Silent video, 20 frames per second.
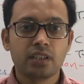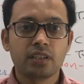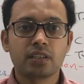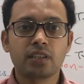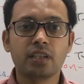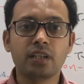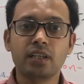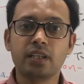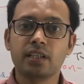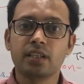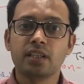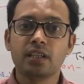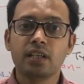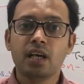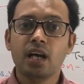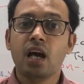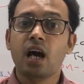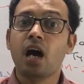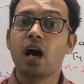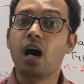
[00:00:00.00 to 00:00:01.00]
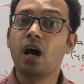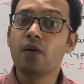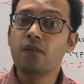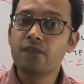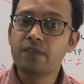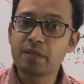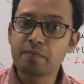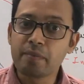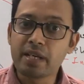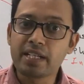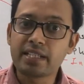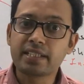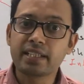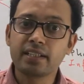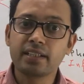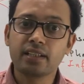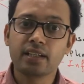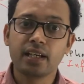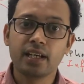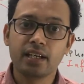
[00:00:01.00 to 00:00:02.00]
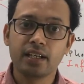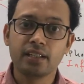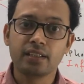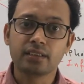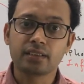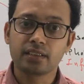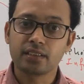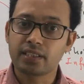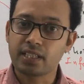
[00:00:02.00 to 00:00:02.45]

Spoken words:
Third, how we maintain a health.